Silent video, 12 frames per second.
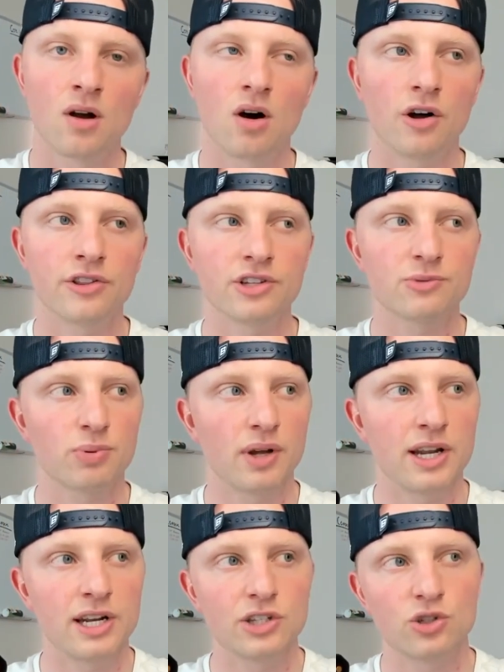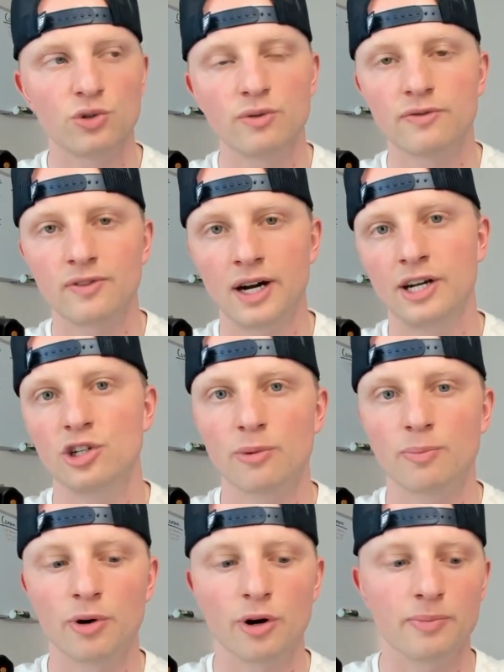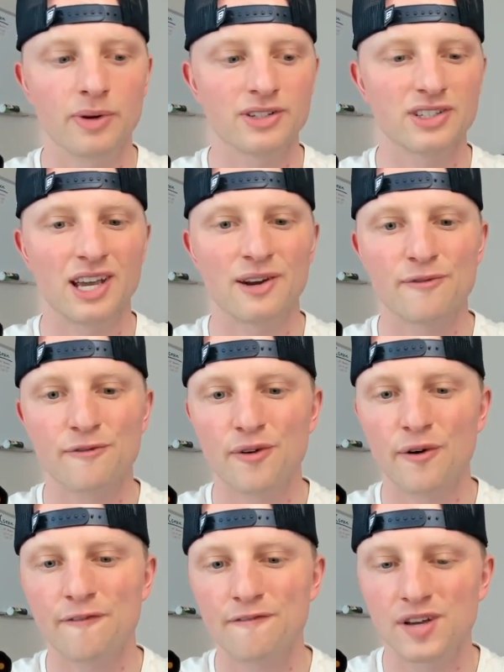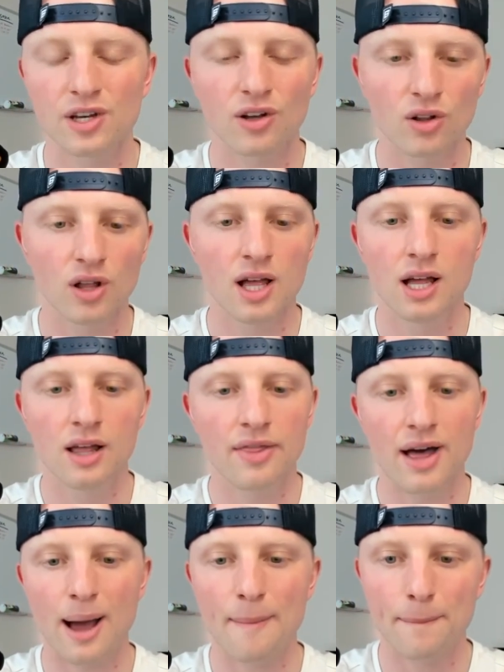on this planet to find your purpose and fulfill that